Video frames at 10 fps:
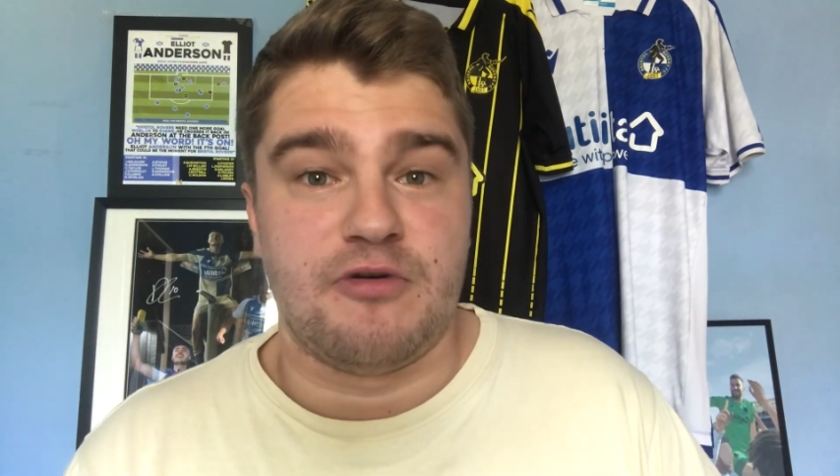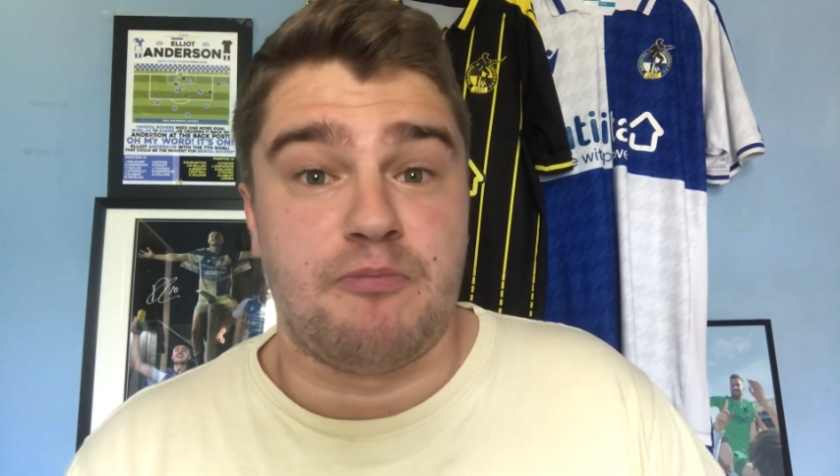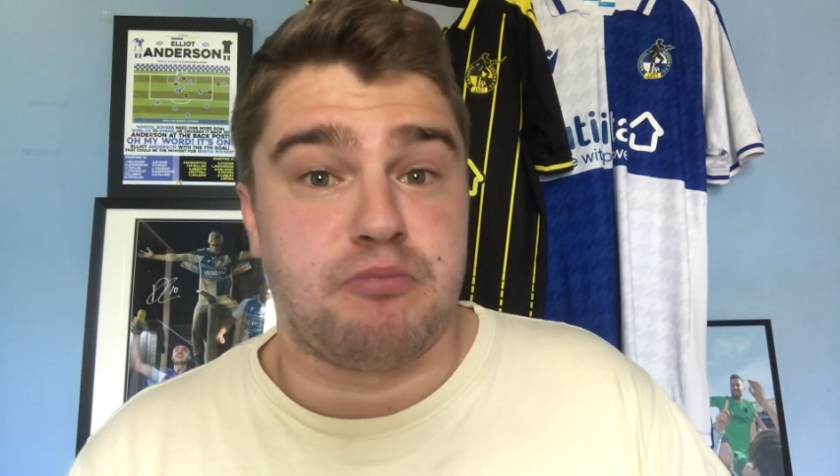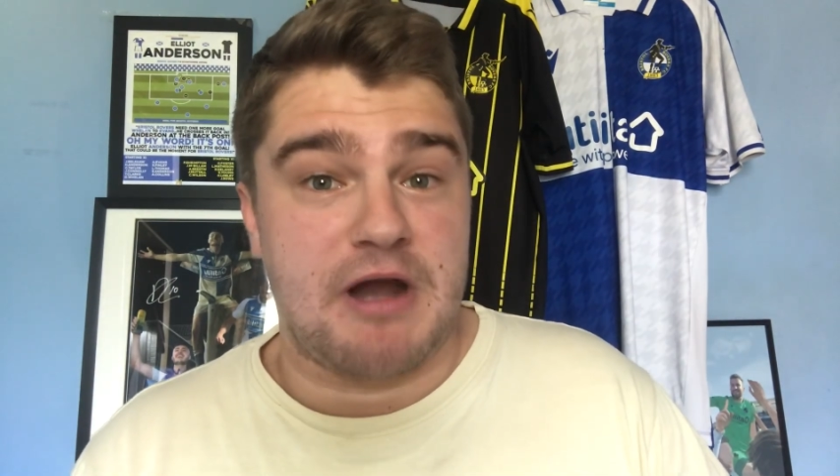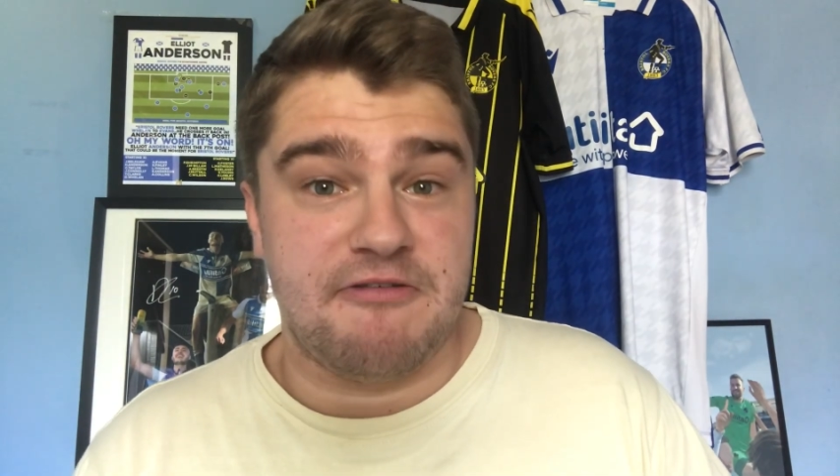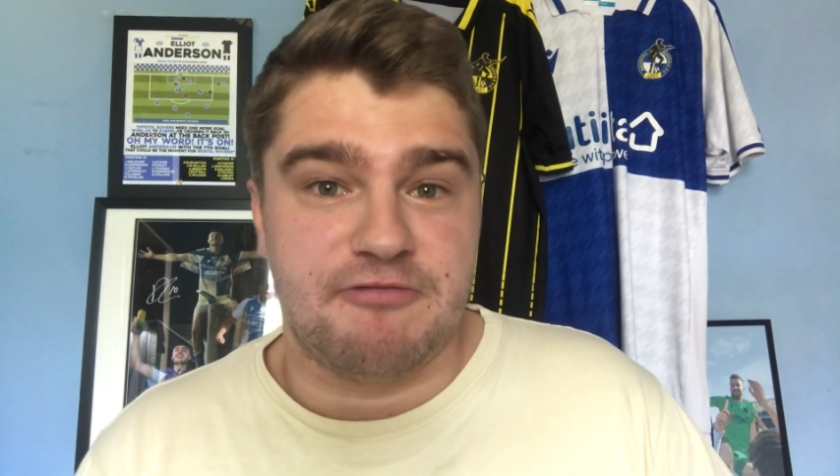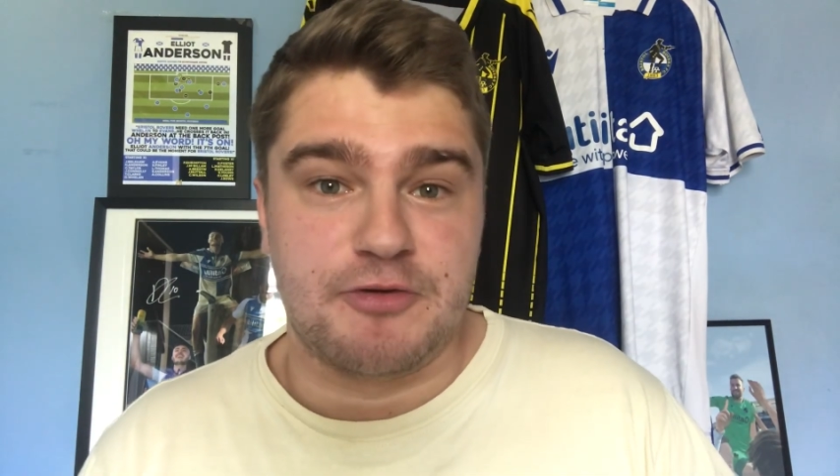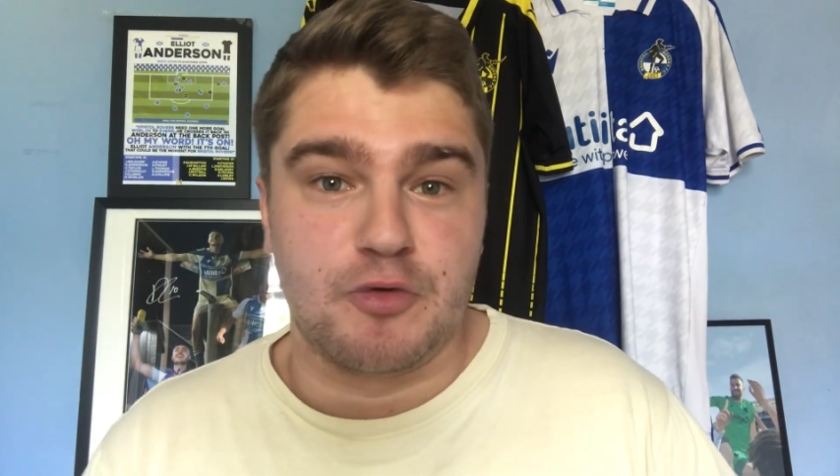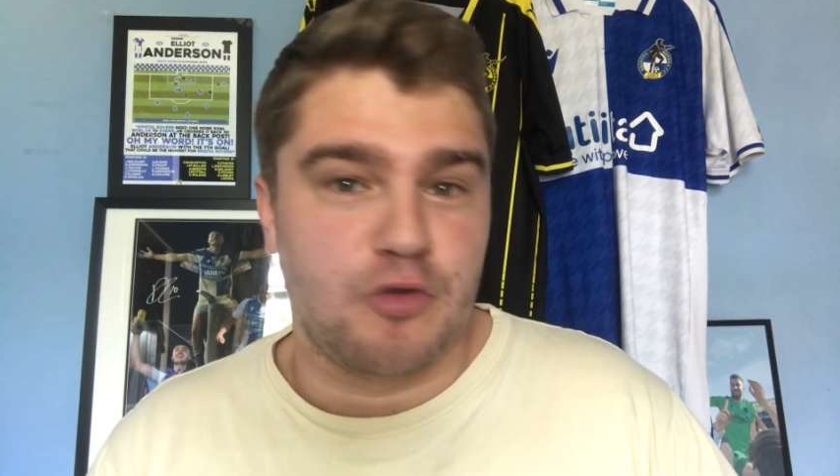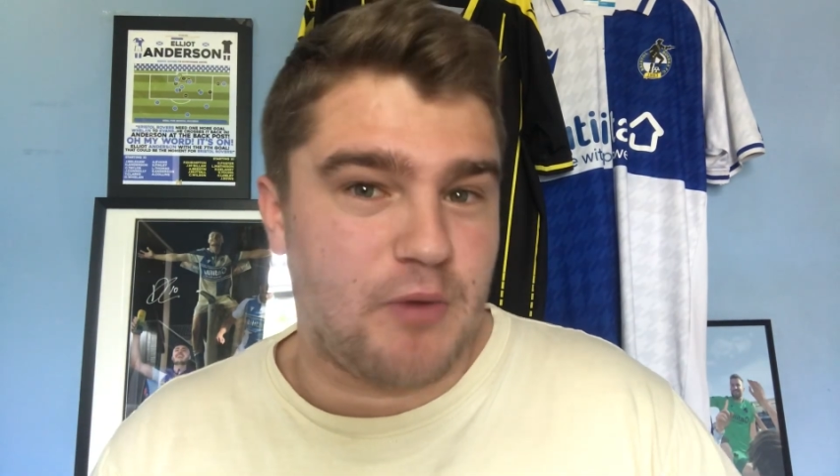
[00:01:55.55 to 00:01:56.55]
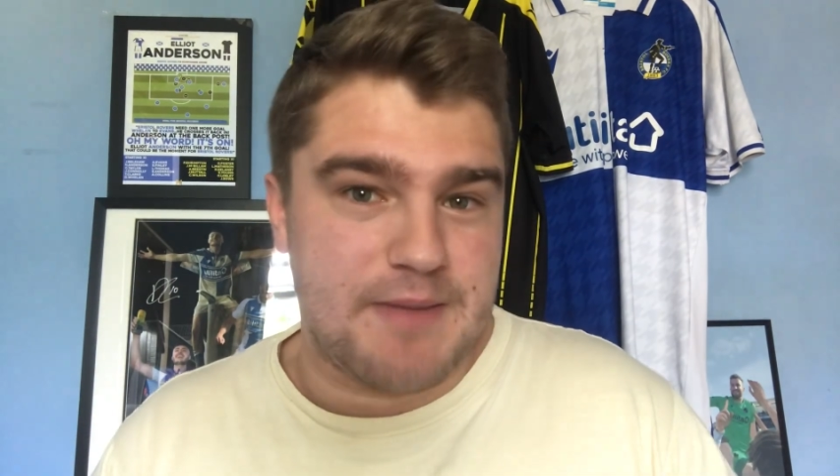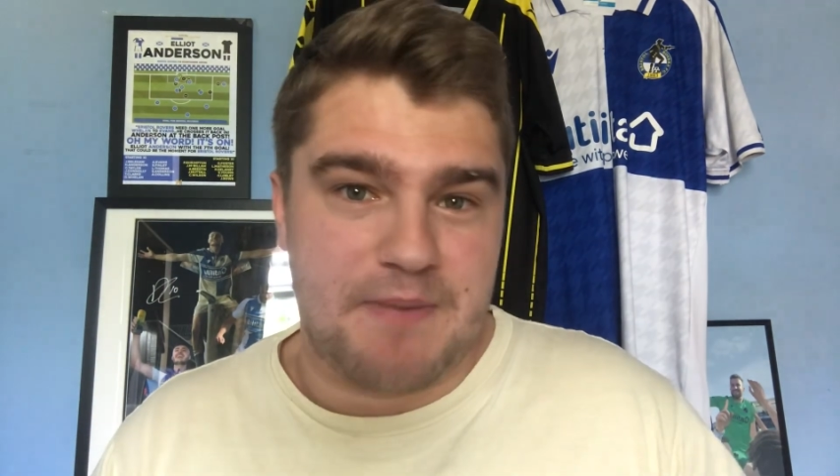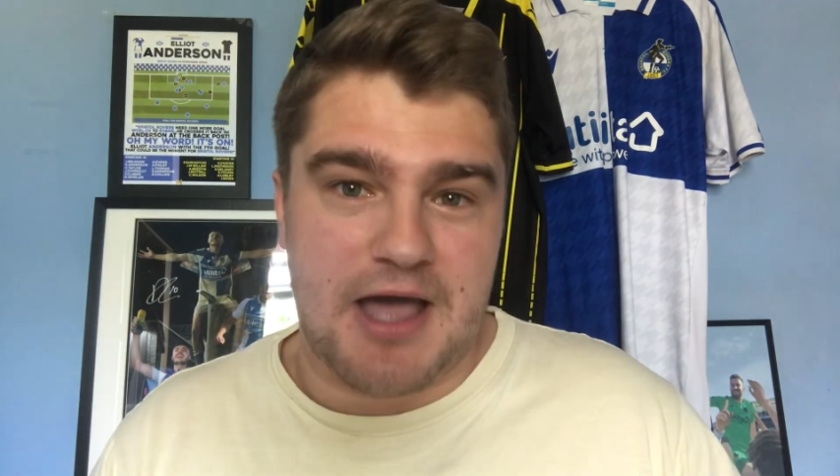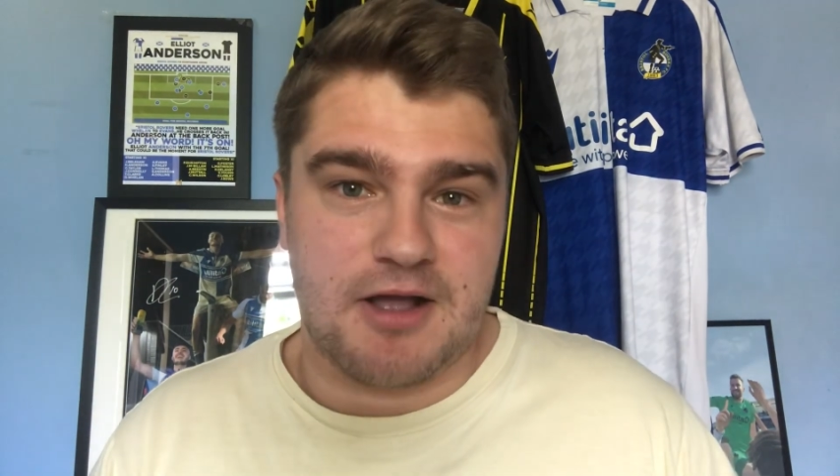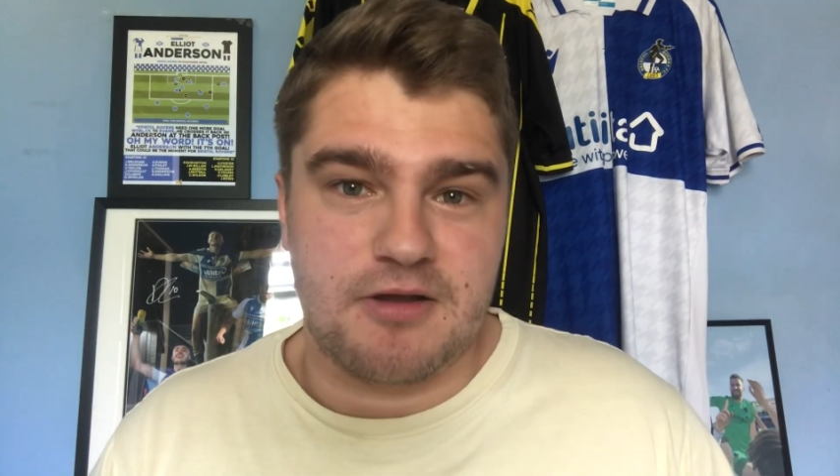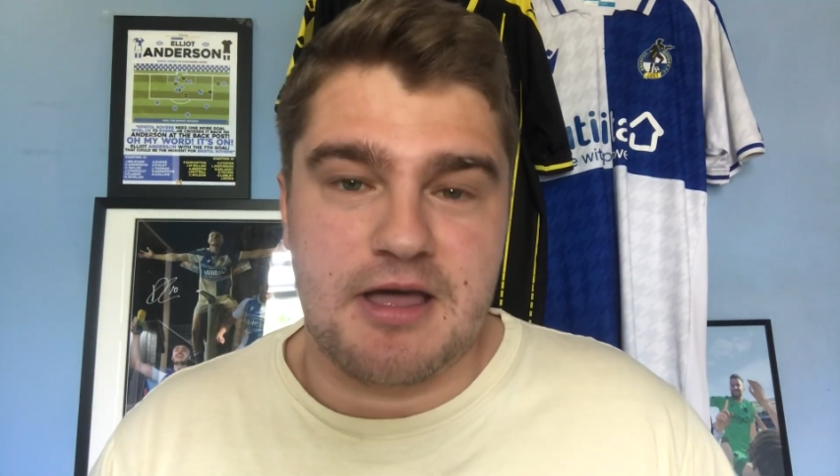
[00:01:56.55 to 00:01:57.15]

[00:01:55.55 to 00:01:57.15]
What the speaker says: with Brentford all the way back